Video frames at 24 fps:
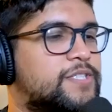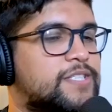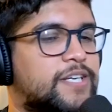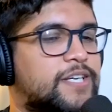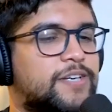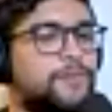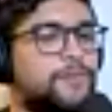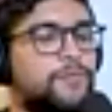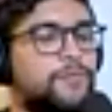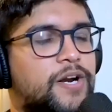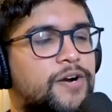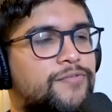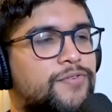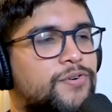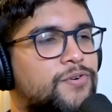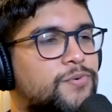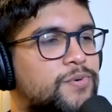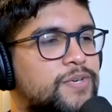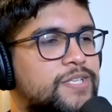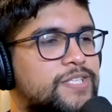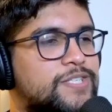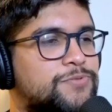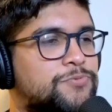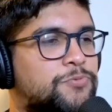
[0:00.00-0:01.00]
like whatever
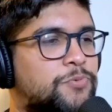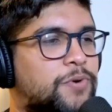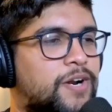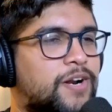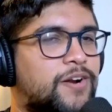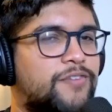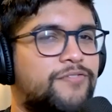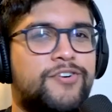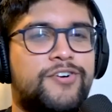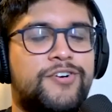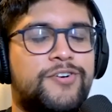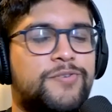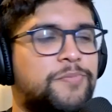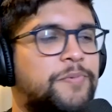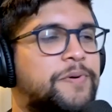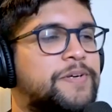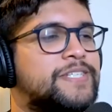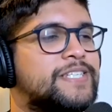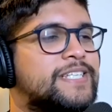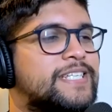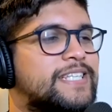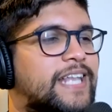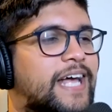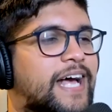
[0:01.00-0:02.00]
was in
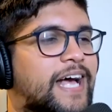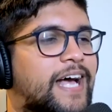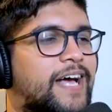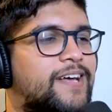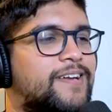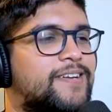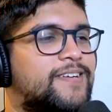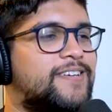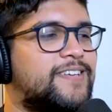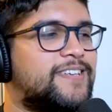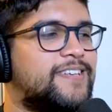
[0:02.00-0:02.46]
that,